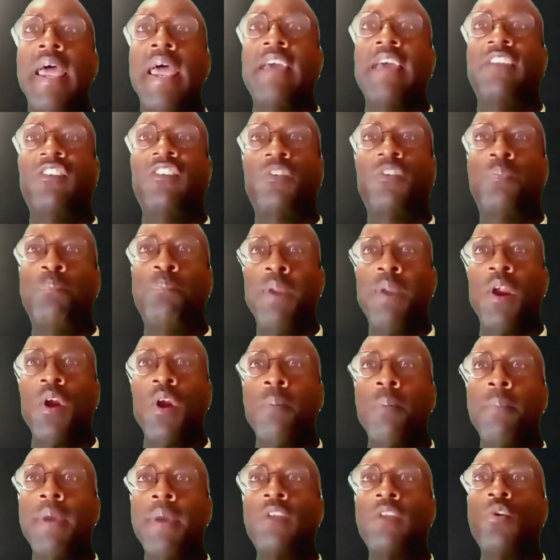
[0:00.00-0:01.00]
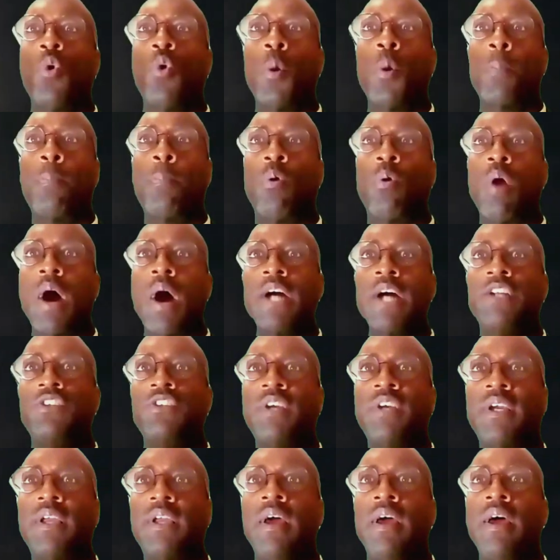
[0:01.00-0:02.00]
experiment or
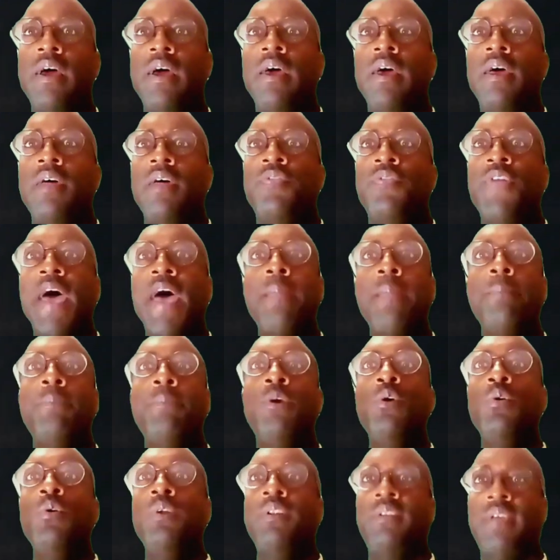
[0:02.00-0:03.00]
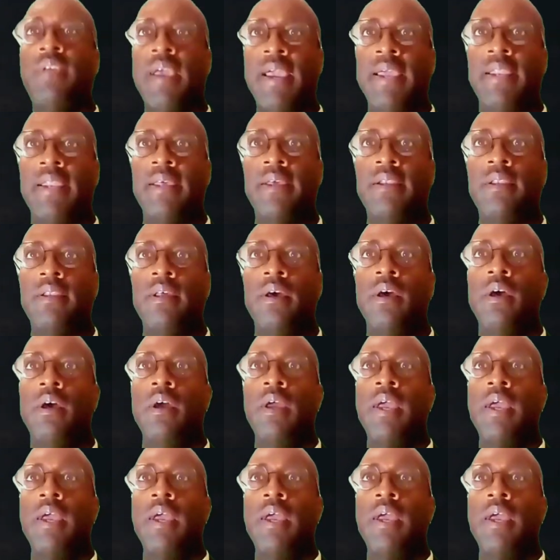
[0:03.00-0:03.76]
project that mutated